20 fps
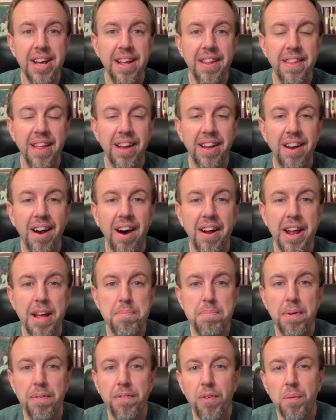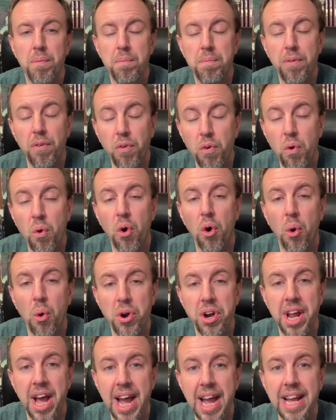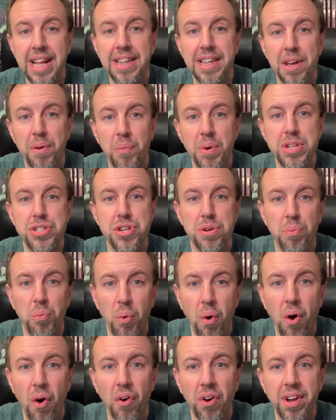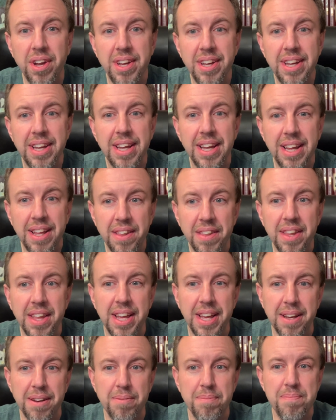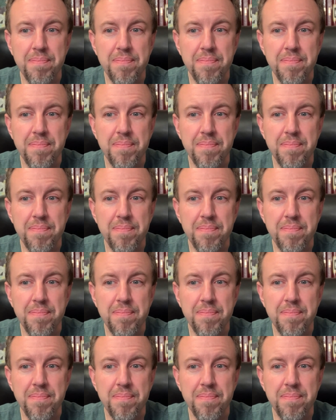that God hath before ordained that we should walk in them.